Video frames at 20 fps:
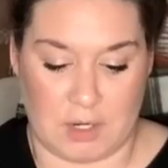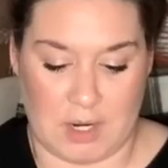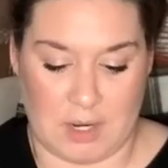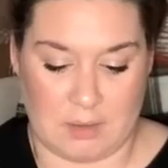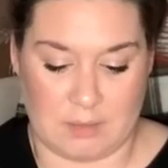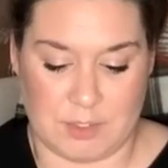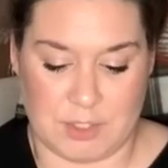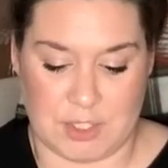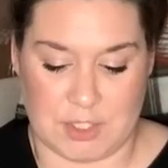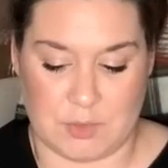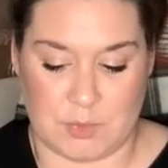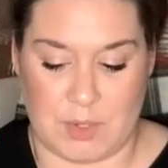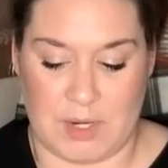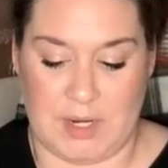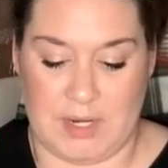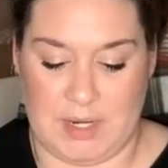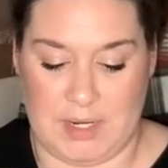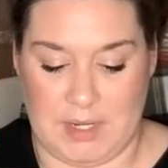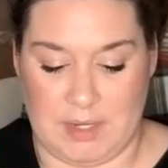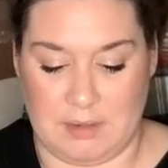I was just
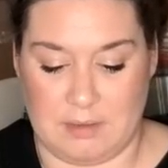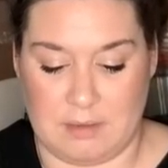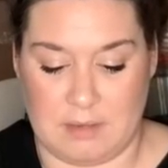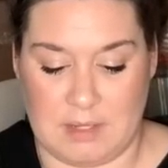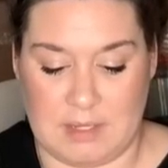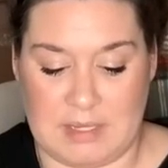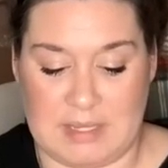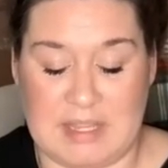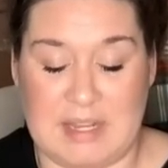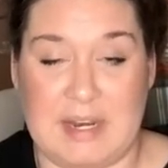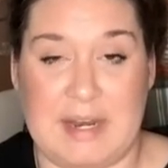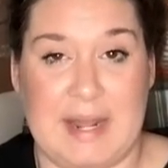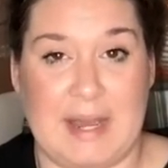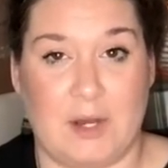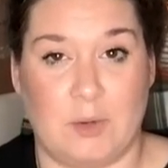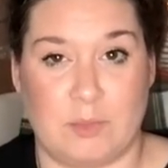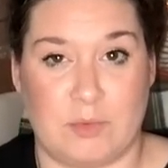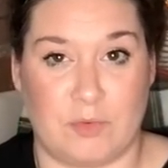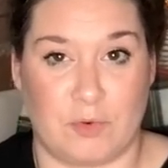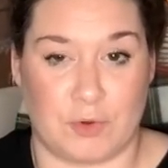ready to get it
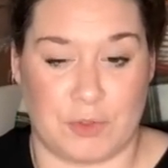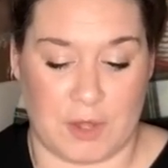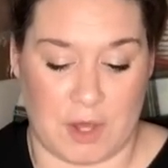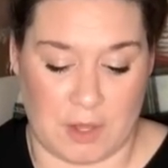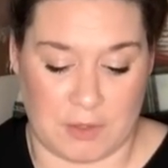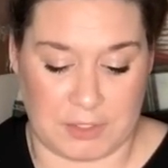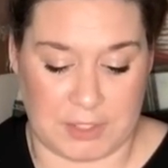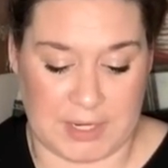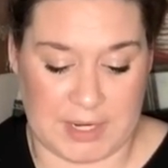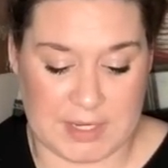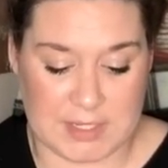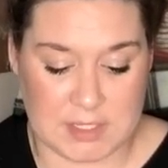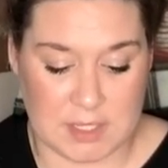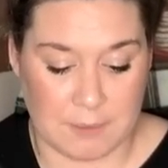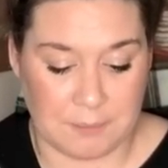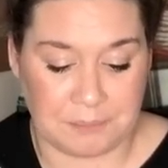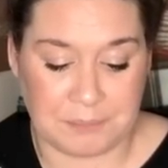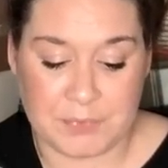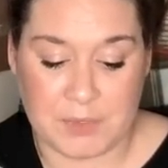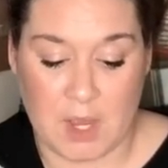out before the holidays.
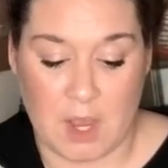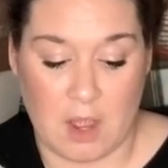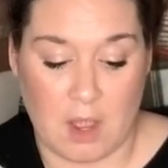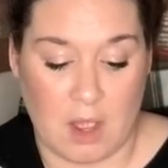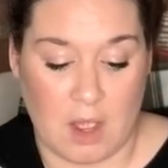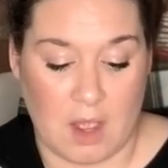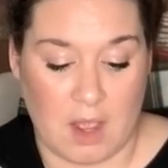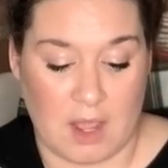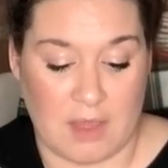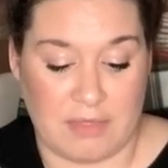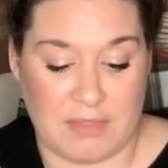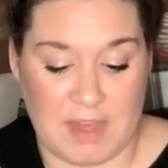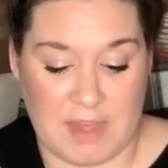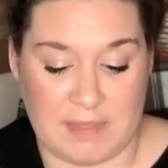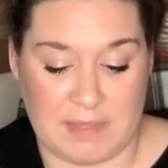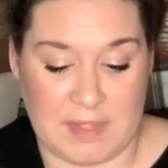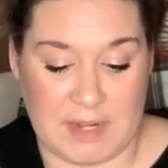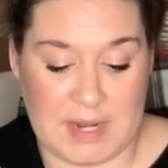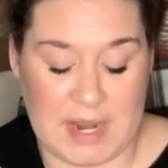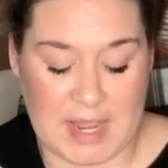And then
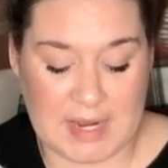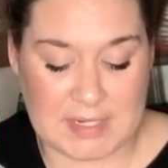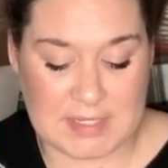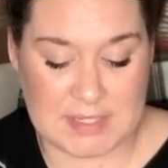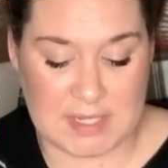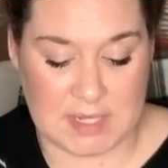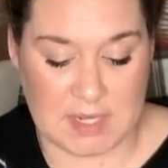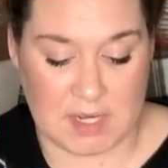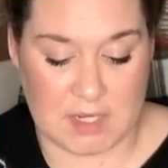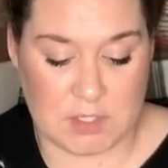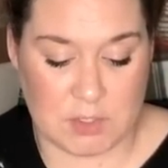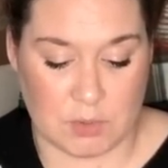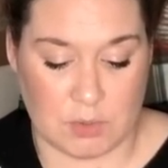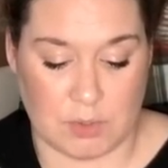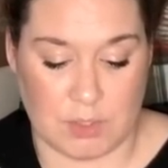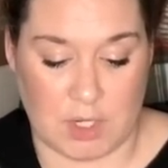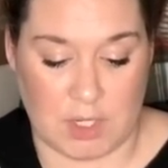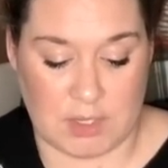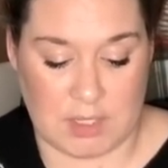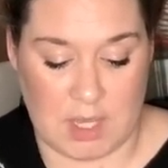the next thing I
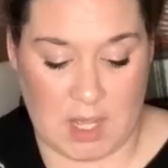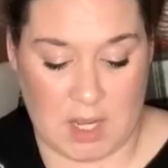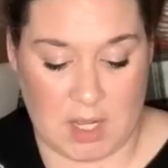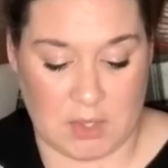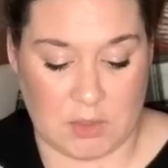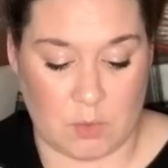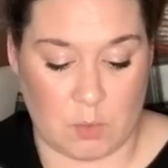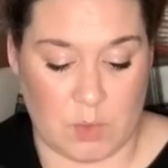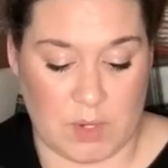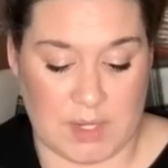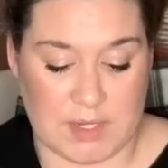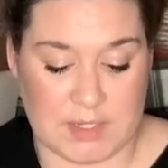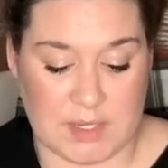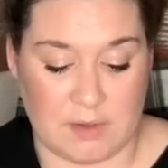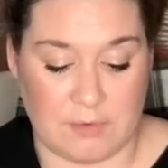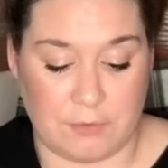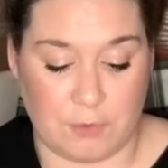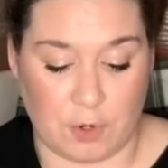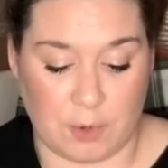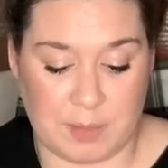sold on the 8th was a
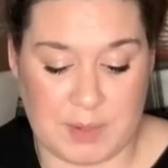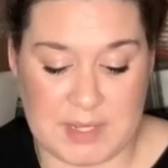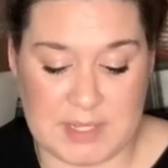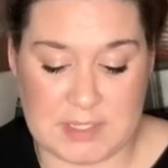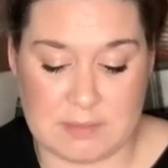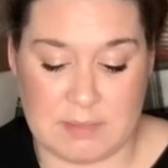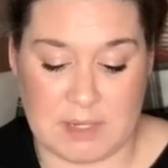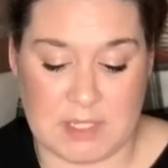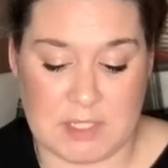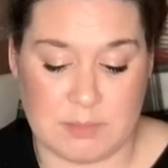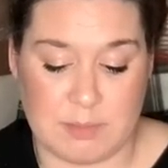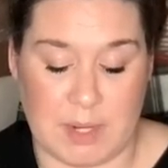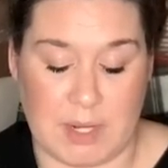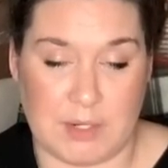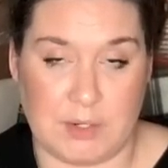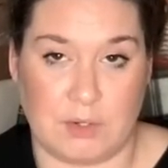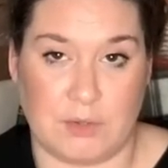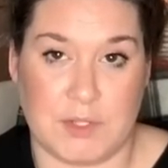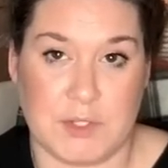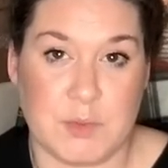four-piece men's
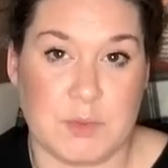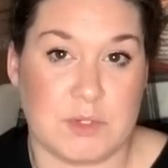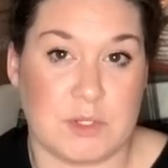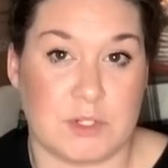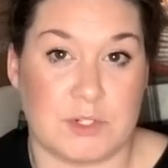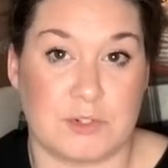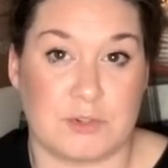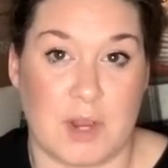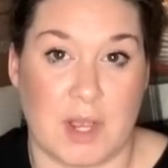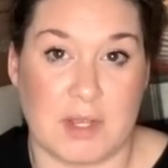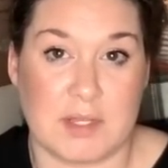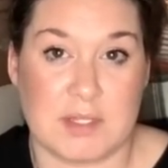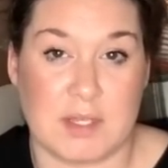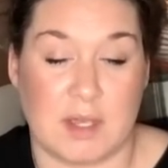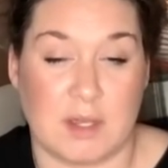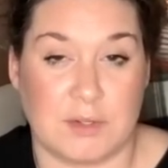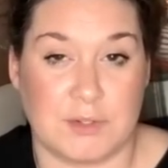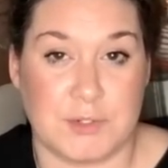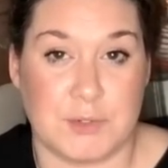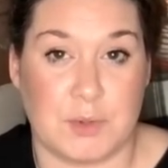bundle. This was a direct
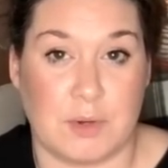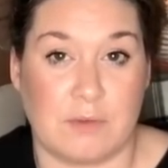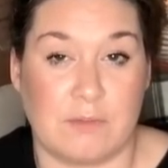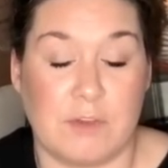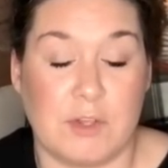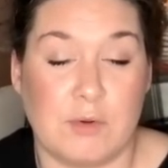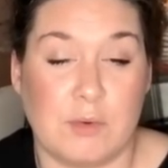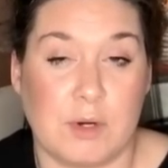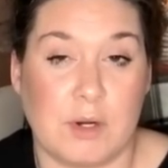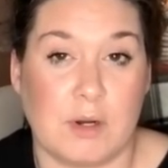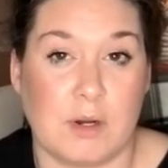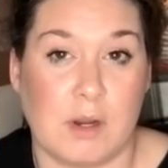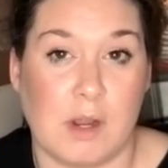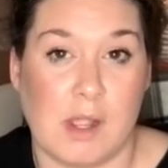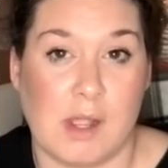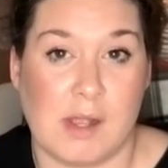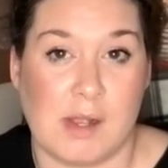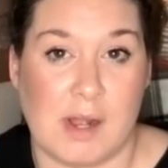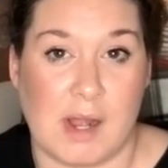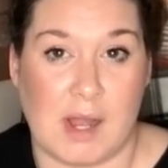sale to a viewer.
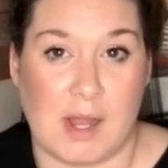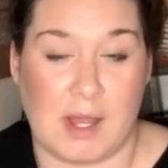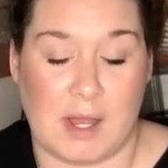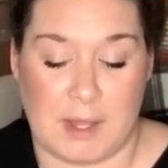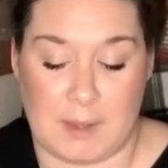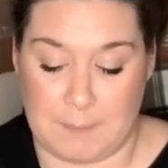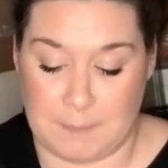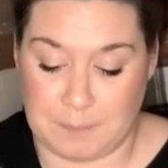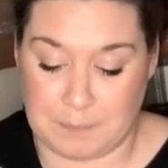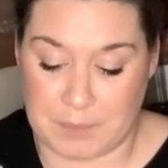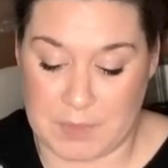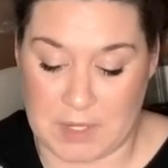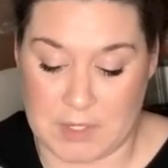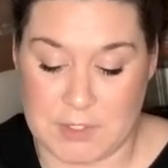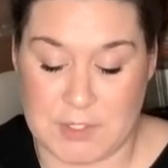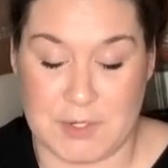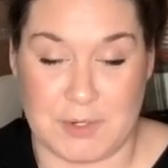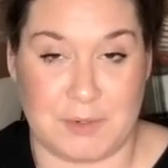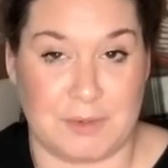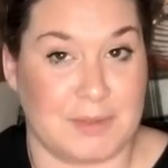Um,
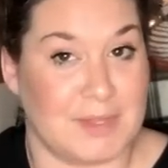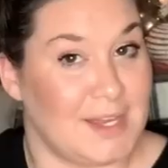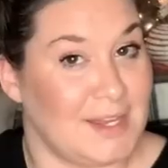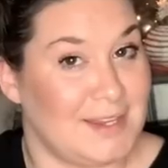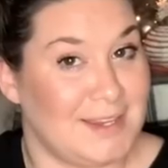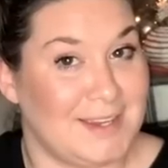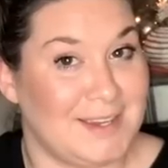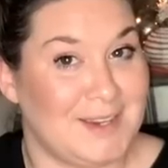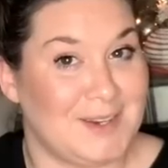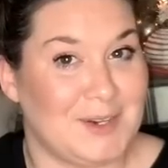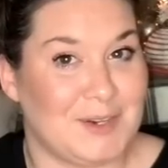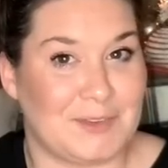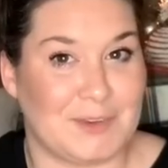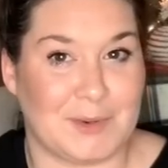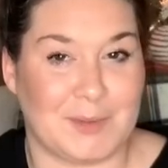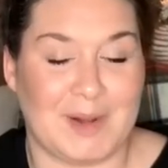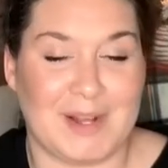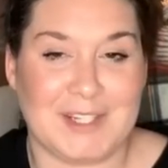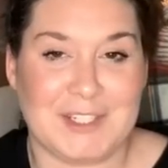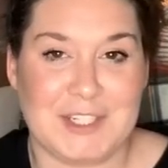so thank you if you're
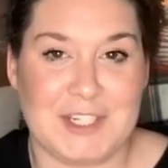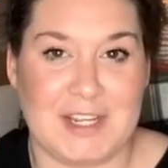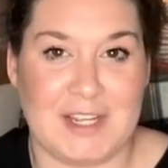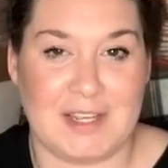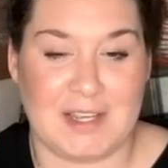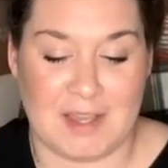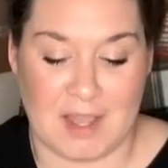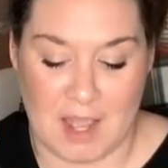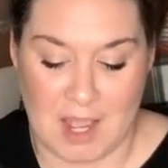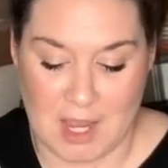watching.